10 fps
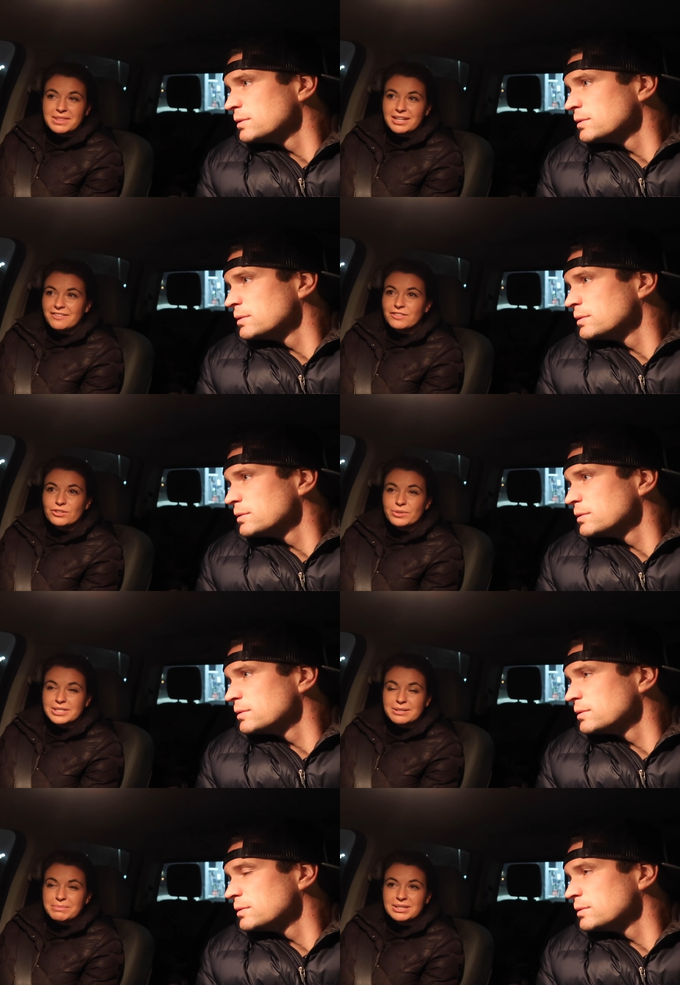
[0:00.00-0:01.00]
Speaker 1: And then if they're
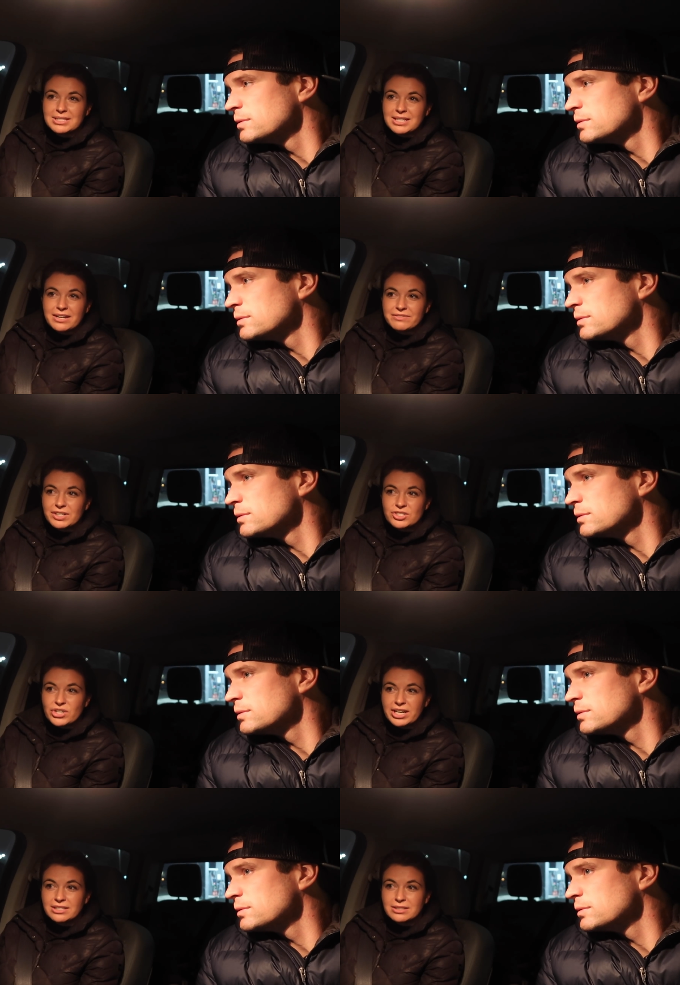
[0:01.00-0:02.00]
doing something that's kind of
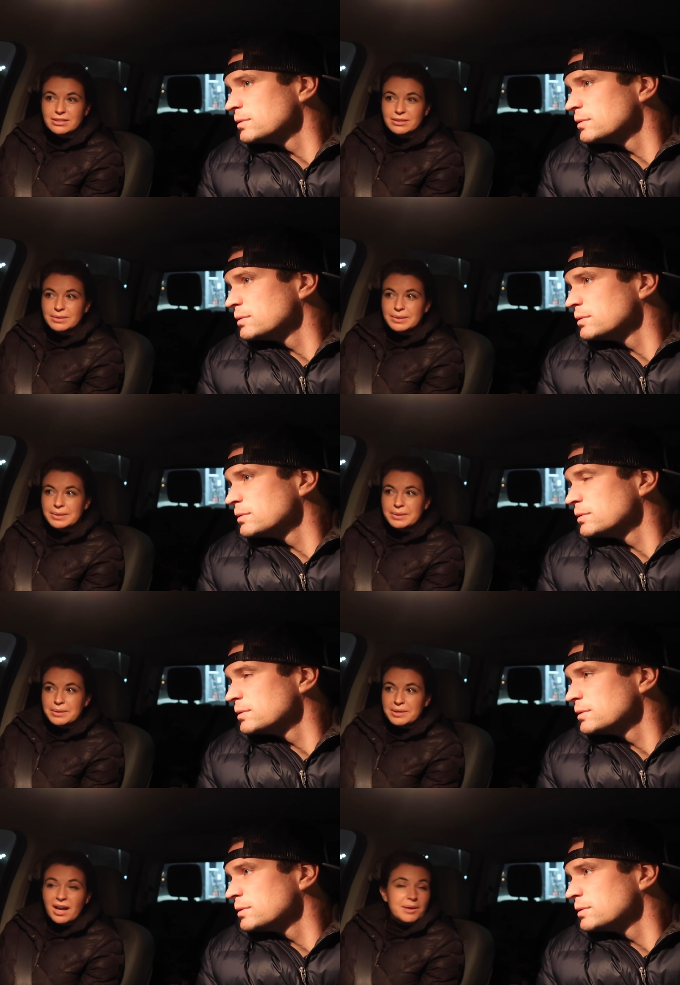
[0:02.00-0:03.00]
frustrating to
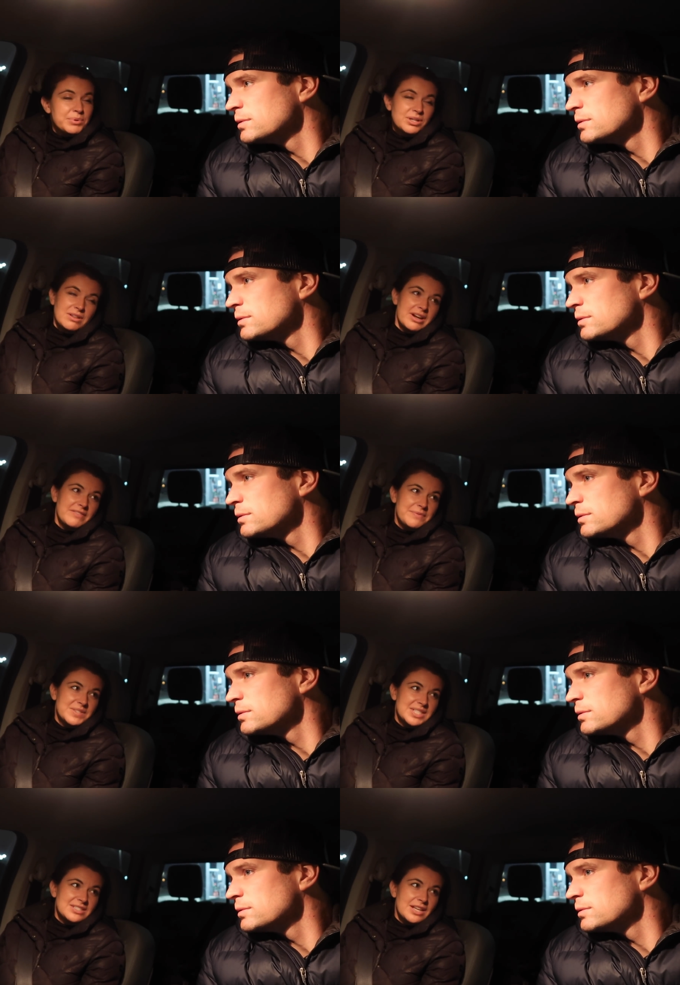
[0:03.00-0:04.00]
not put a lot of
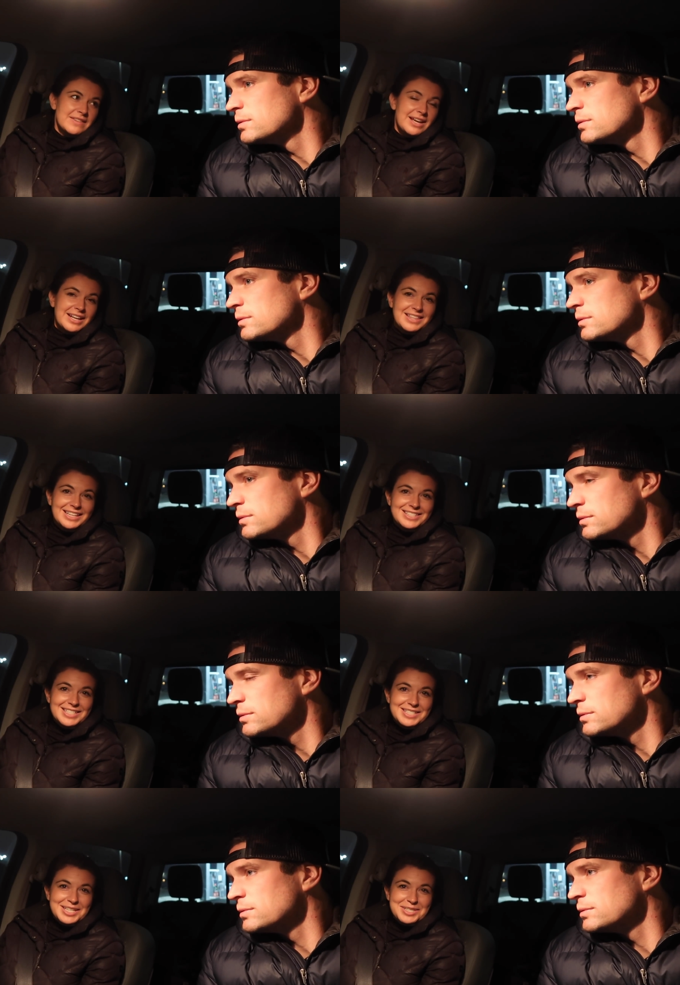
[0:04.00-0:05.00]
emphasis on that. I think it's
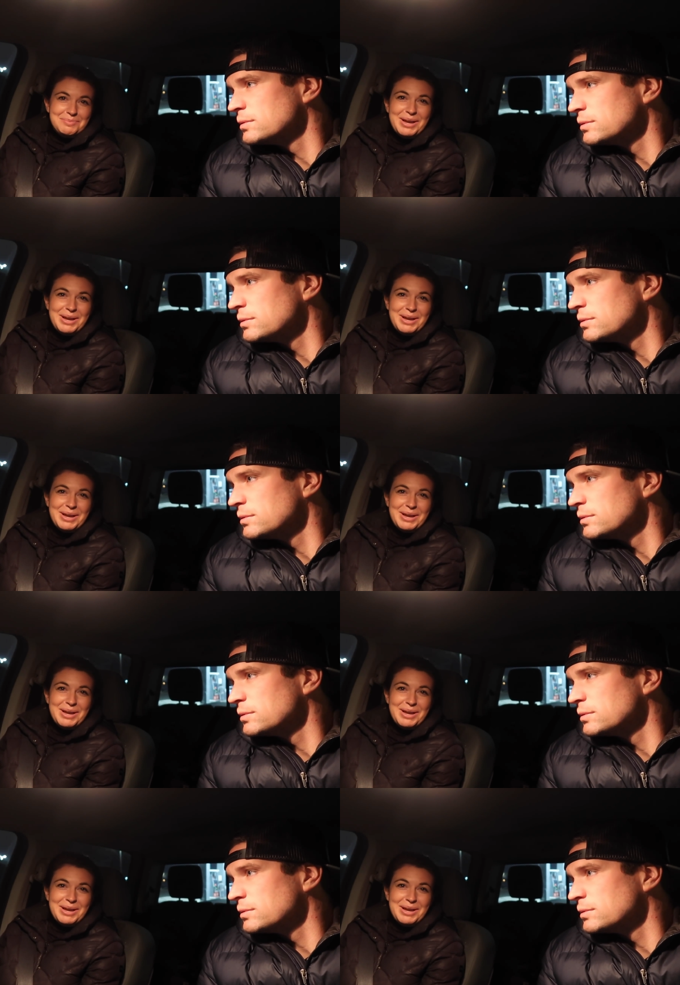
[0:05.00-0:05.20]
easy as a